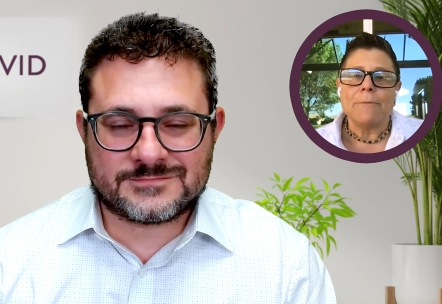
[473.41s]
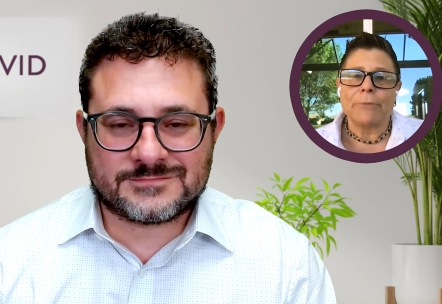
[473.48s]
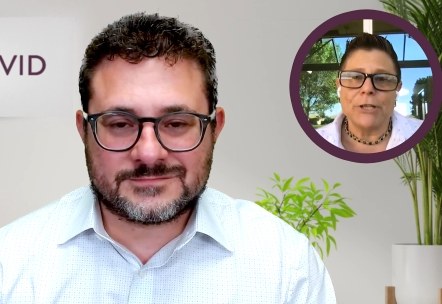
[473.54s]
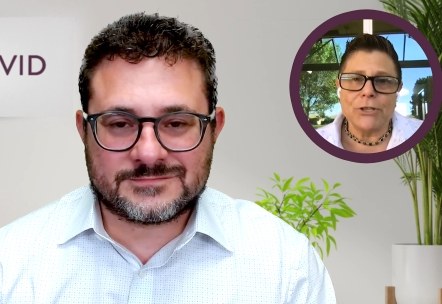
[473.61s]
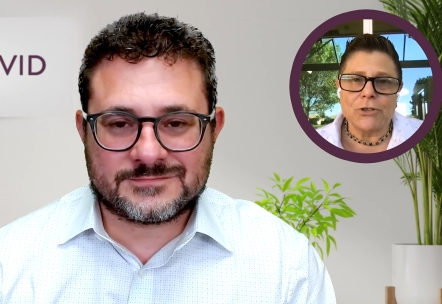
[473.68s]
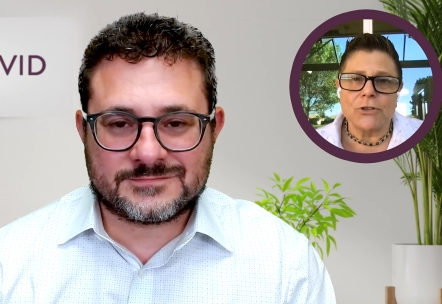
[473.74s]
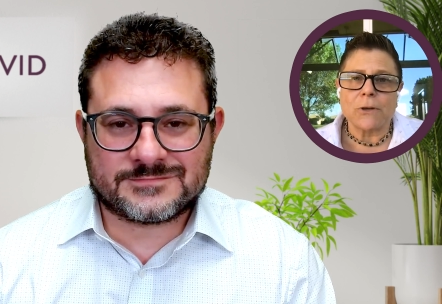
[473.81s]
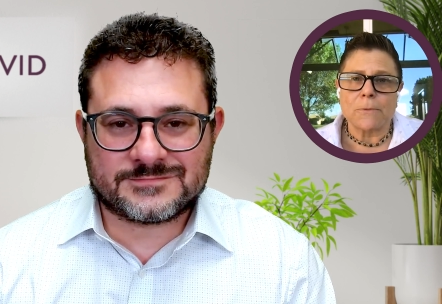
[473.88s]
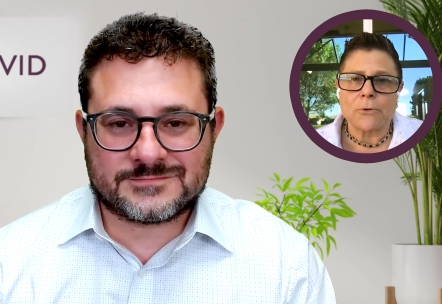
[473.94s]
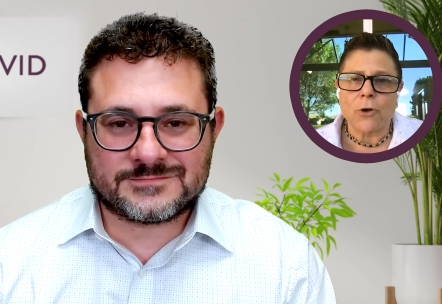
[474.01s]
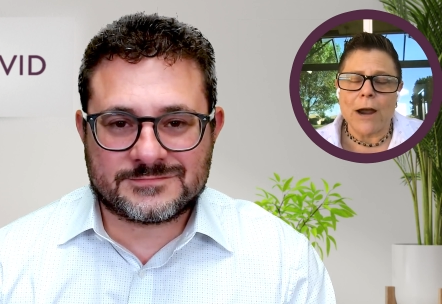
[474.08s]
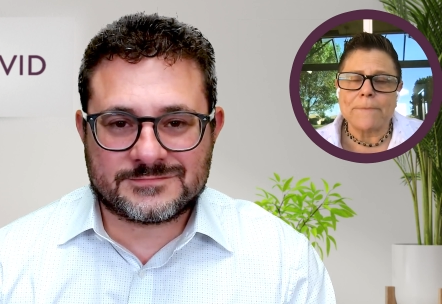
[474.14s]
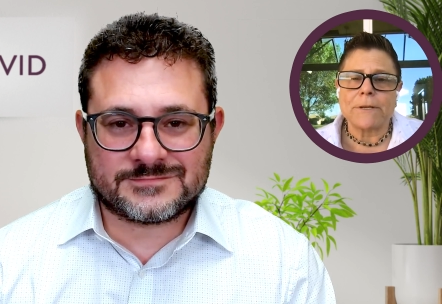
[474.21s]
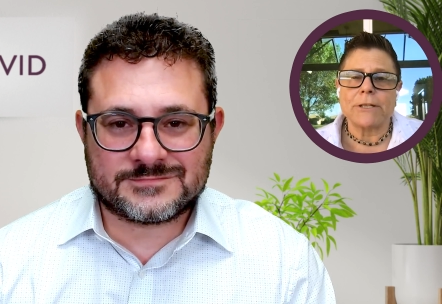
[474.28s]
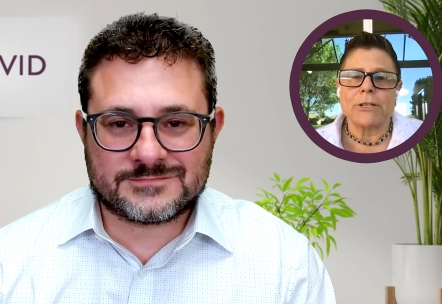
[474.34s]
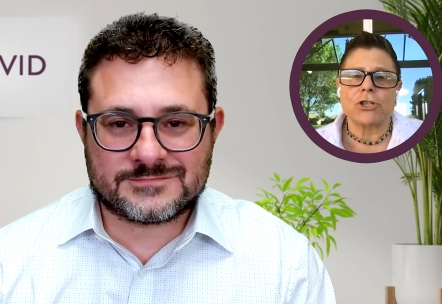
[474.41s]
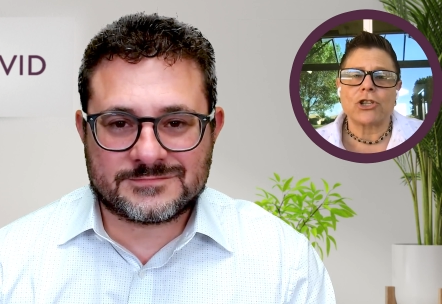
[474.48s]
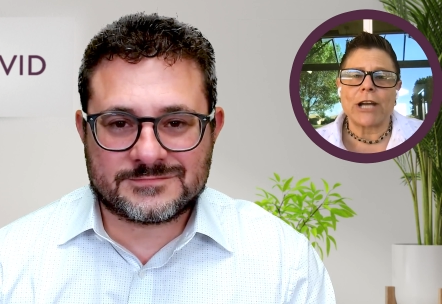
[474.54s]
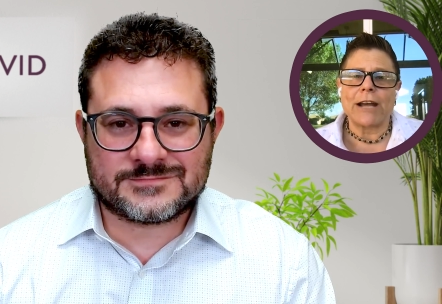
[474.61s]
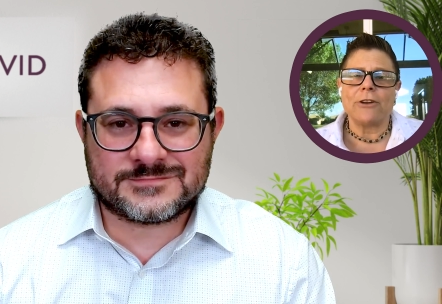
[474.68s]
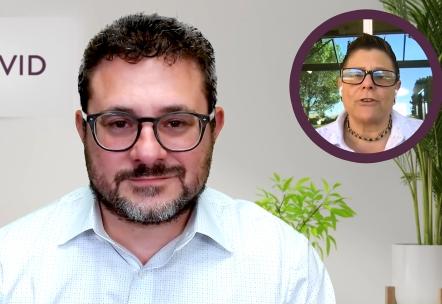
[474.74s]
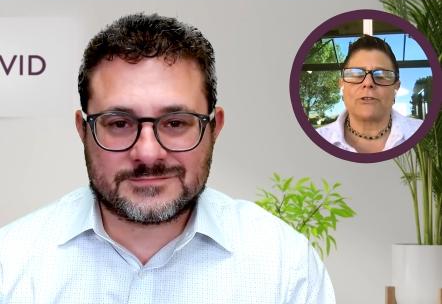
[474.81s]
Speaker 1: please do subscribe to this
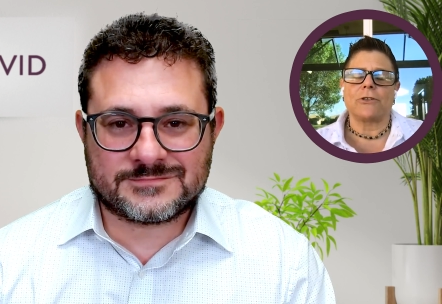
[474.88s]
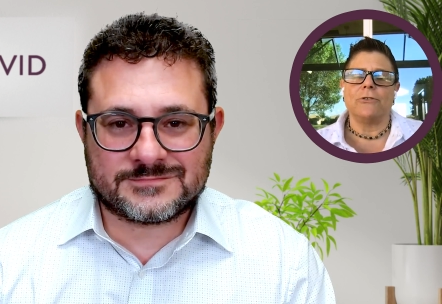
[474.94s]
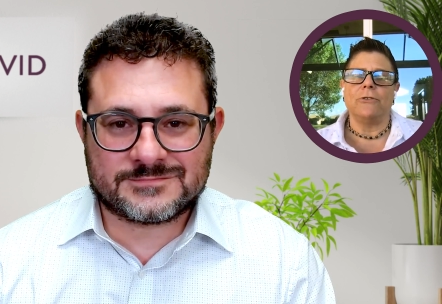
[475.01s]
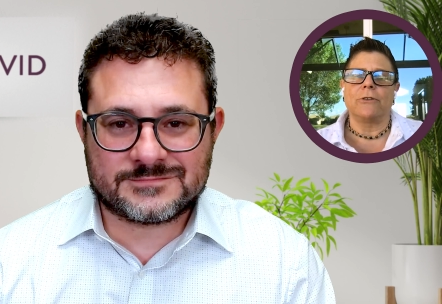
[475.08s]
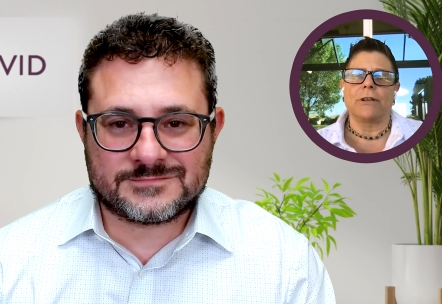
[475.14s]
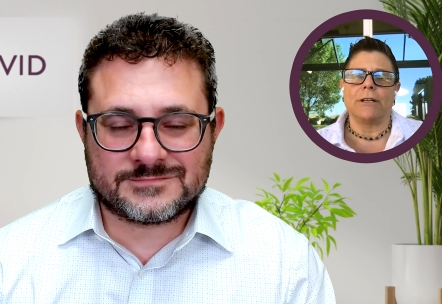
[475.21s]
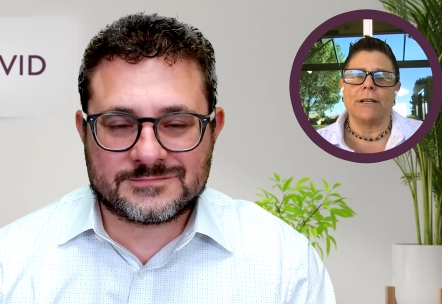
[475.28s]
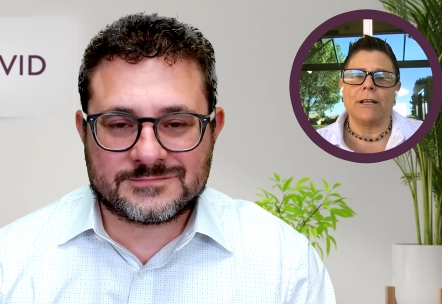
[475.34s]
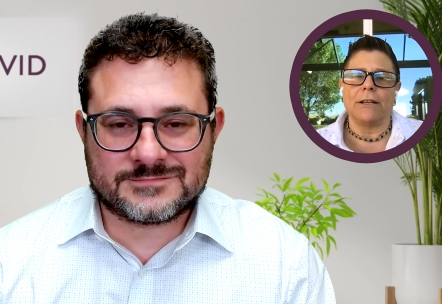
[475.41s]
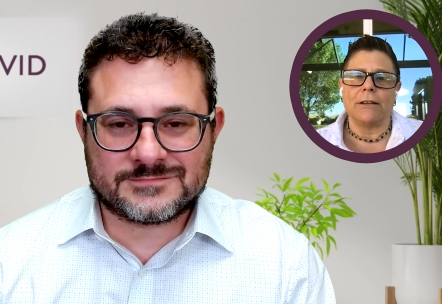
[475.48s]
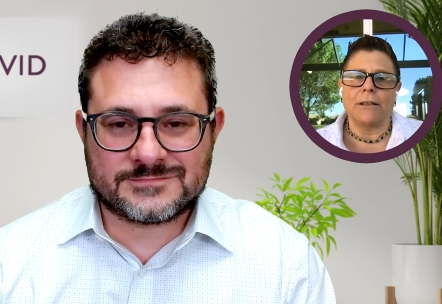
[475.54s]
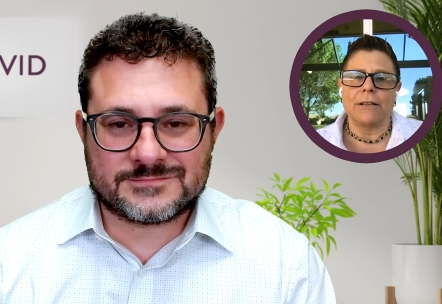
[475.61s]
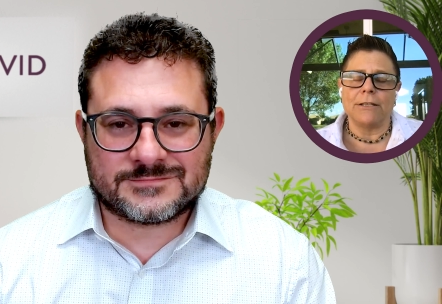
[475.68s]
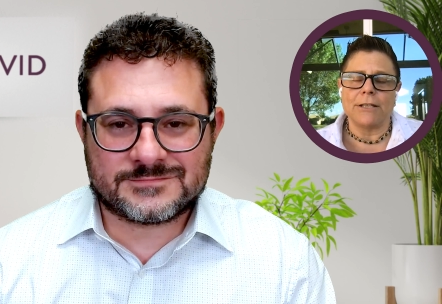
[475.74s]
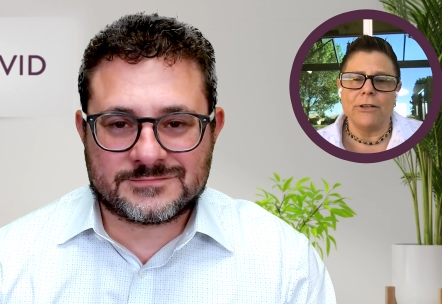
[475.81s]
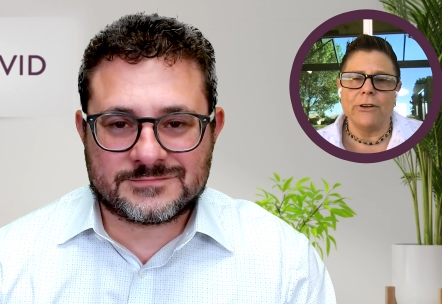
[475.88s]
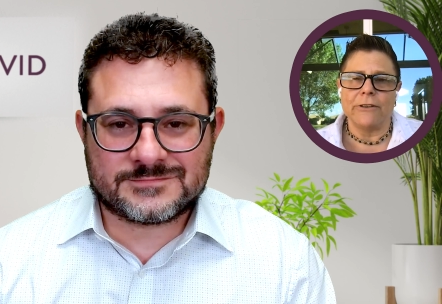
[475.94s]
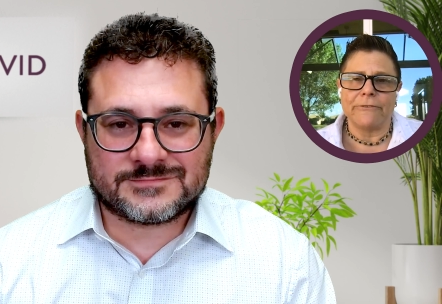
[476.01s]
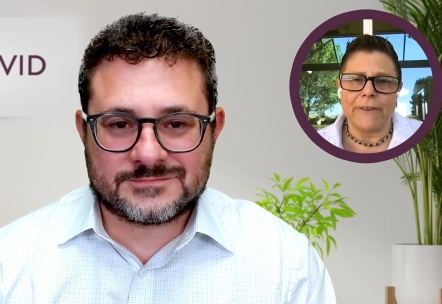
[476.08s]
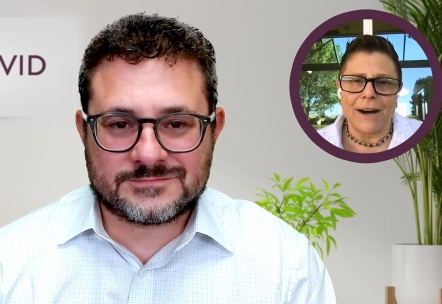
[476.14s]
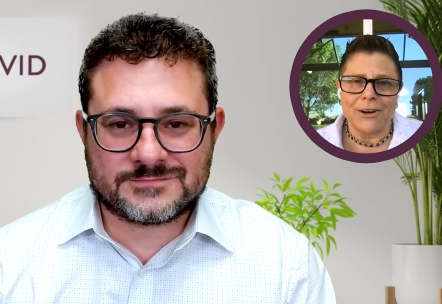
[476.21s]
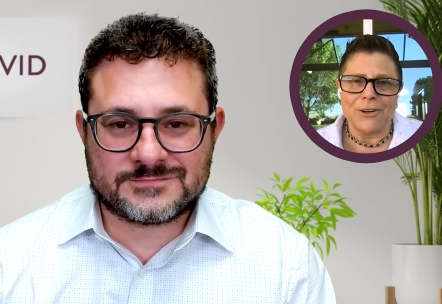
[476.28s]
channel so you can continue
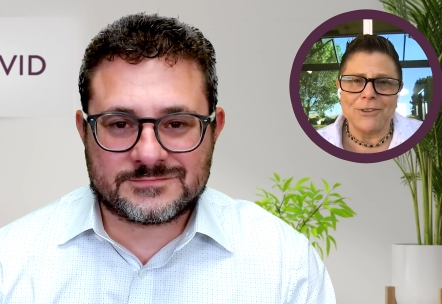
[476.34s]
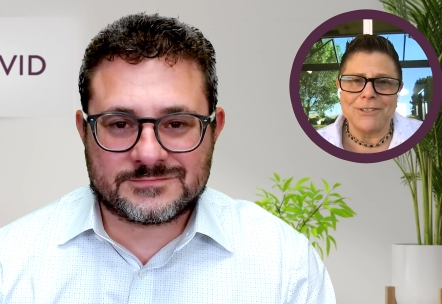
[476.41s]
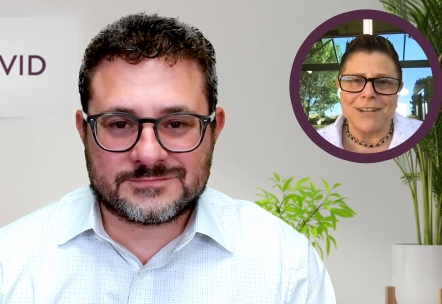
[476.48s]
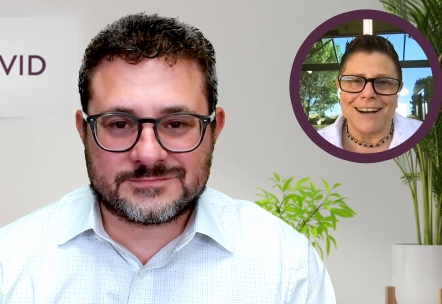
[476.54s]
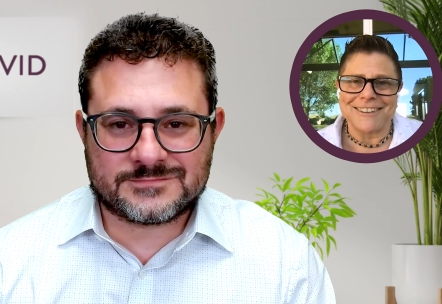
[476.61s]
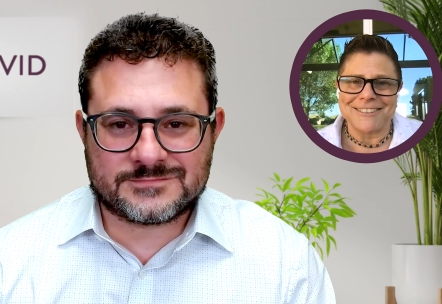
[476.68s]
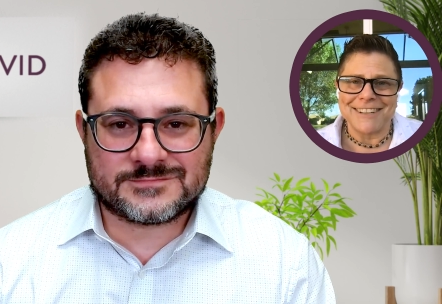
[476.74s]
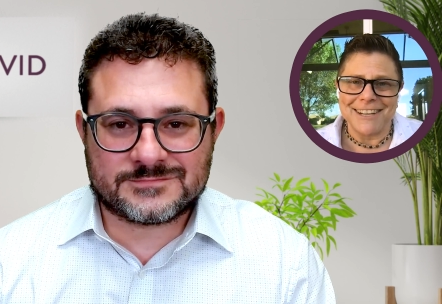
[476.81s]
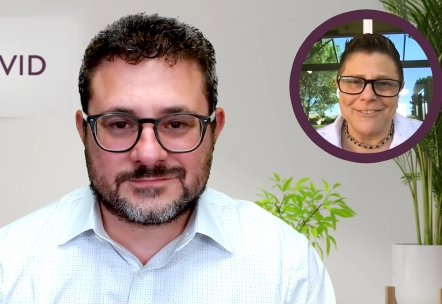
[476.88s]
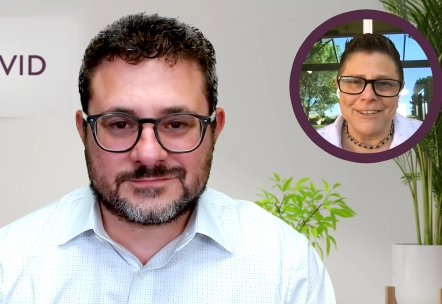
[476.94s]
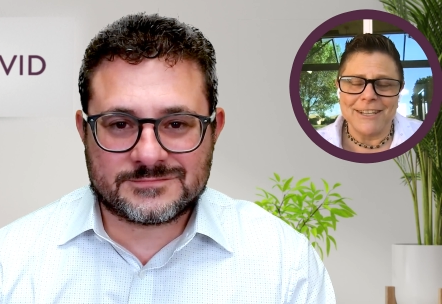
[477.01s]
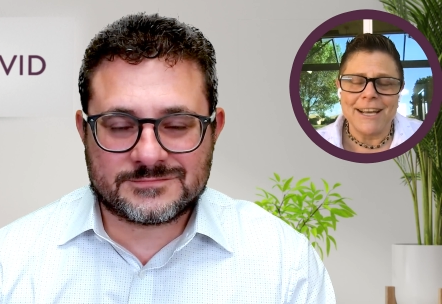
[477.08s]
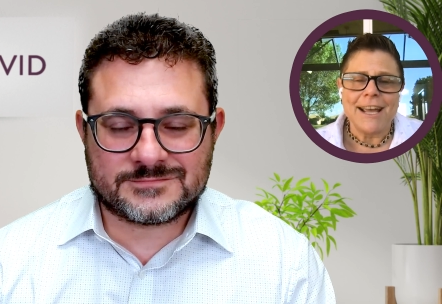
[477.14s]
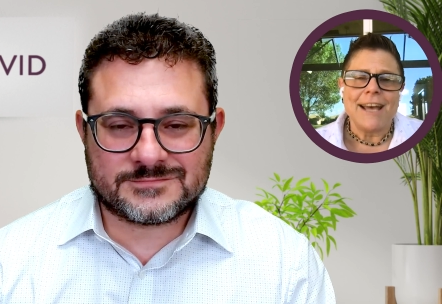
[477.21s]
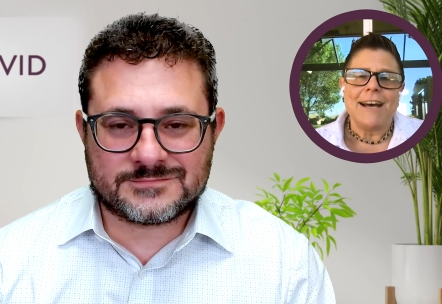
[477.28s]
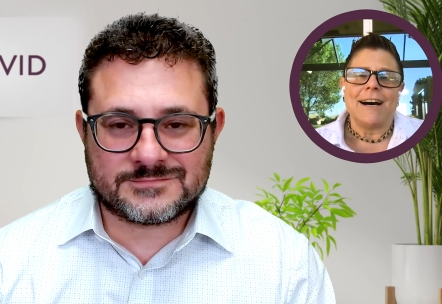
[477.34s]
to follow dr david